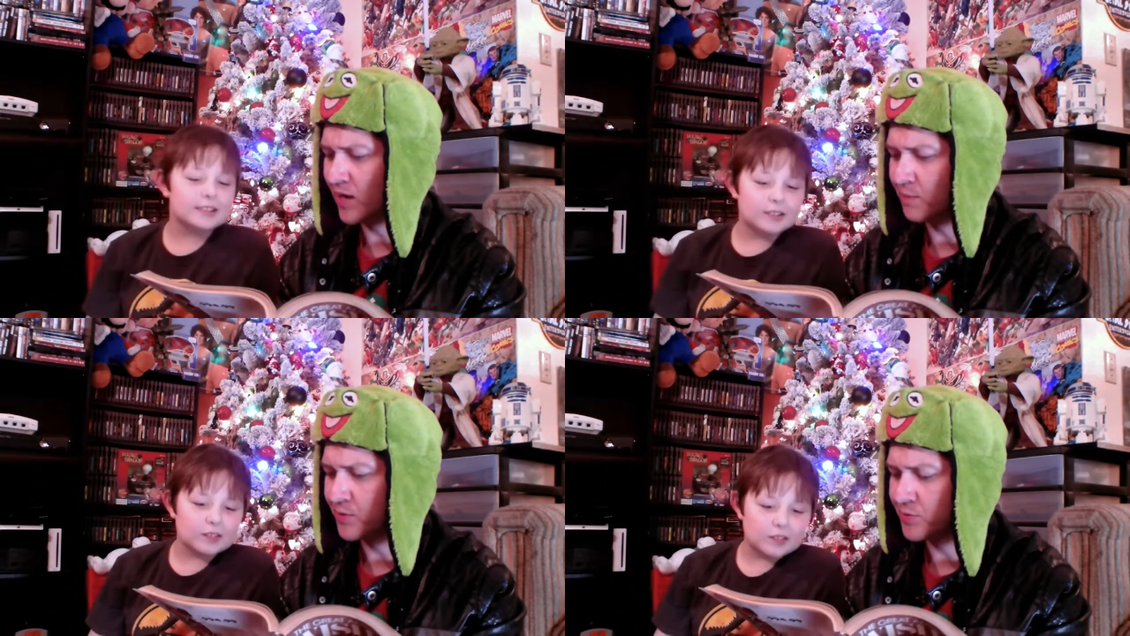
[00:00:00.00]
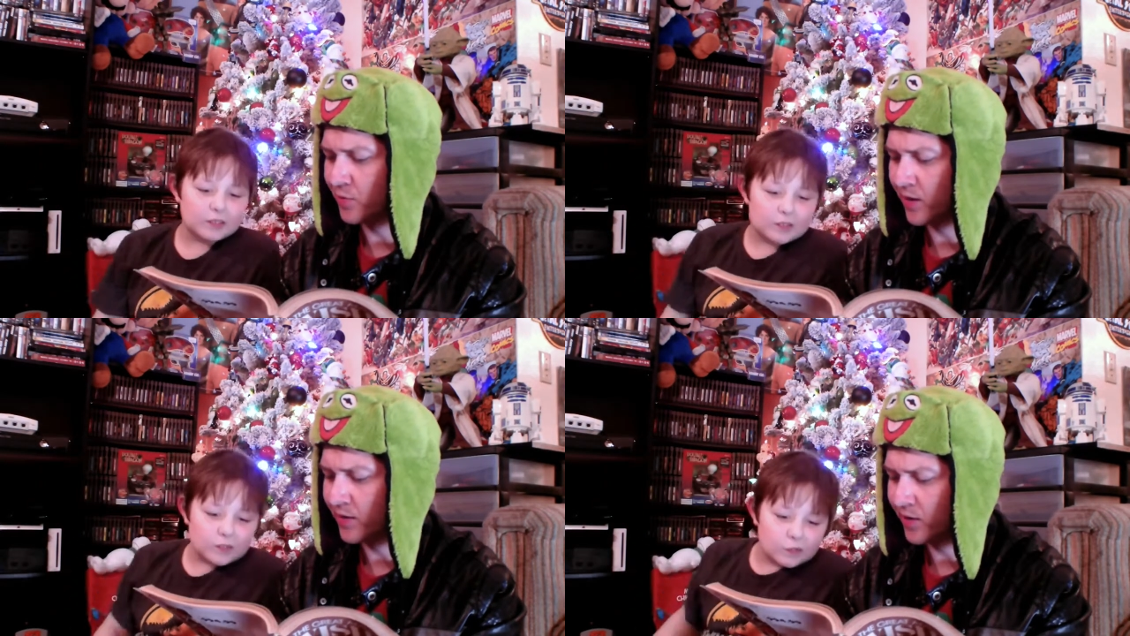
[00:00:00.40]

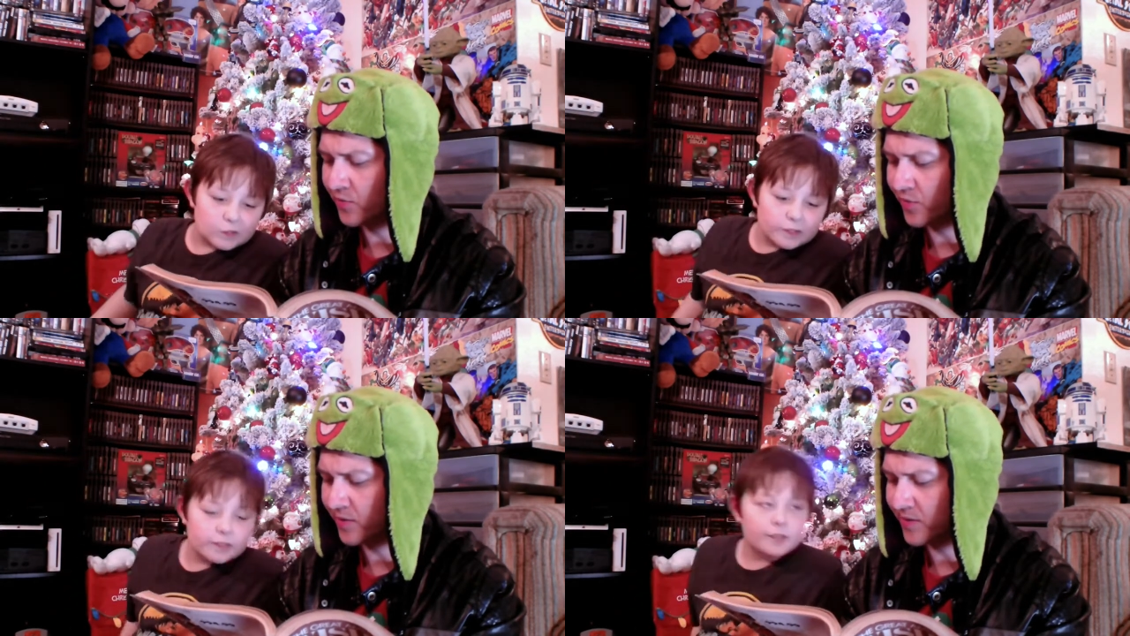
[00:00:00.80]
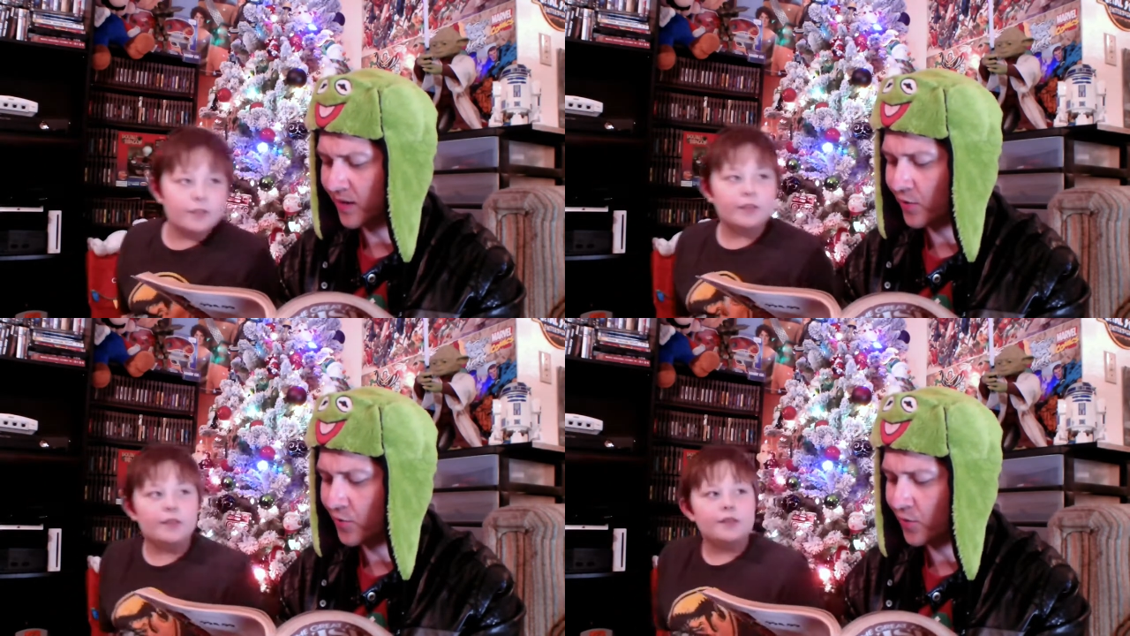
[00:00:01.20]
Speaker 1: episode on Nuts for
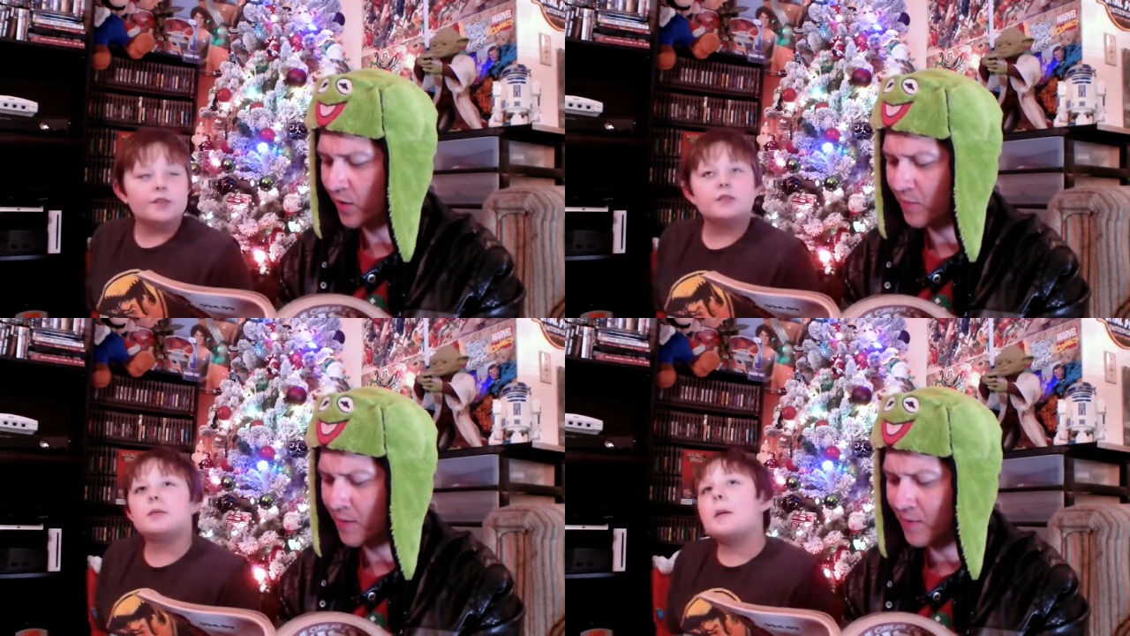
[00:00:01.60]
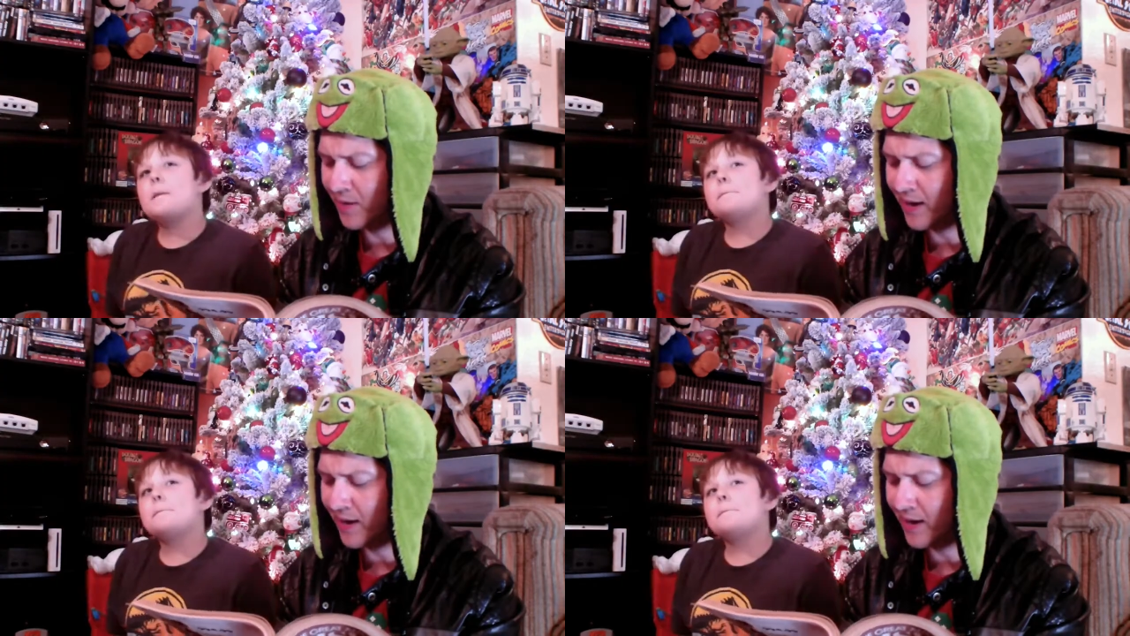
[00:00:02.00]
Nintendo, too. I remember